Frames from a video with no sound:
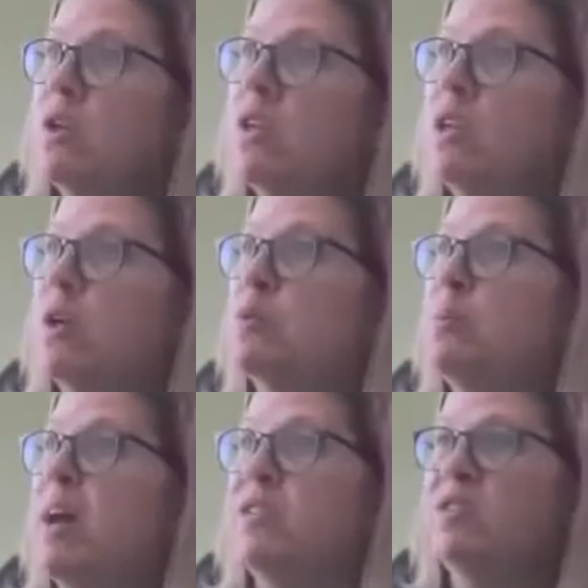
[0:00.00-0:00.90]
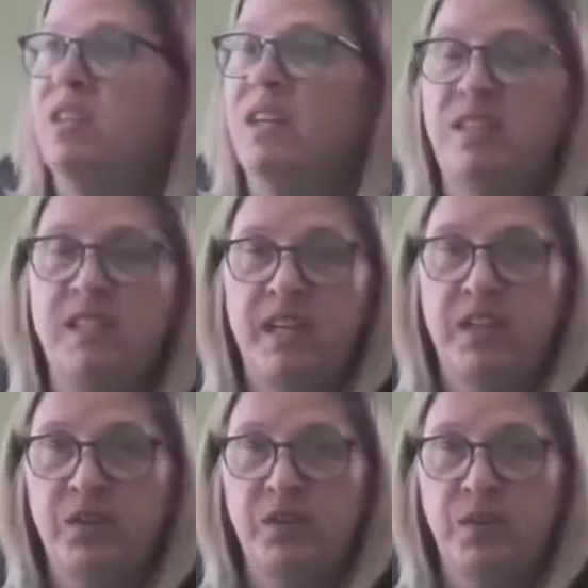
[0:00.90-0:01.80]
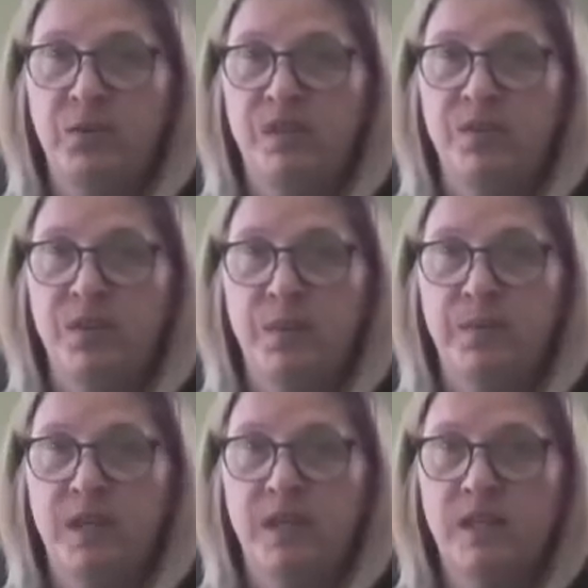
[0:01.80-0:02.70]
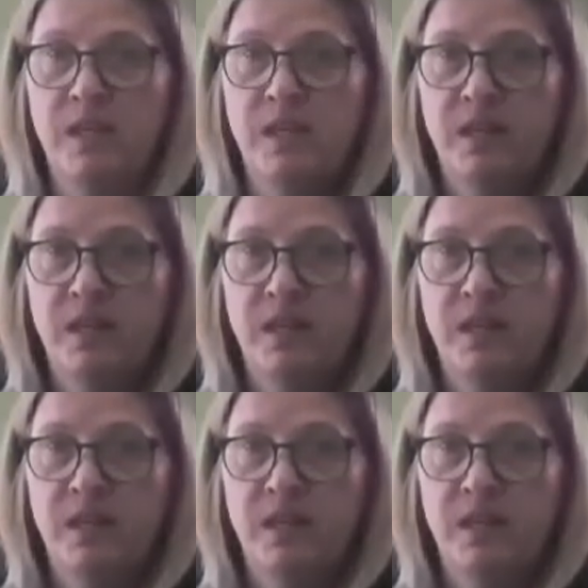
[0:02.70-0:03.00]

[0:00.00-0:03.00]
was passed in 1982 and it was never updated.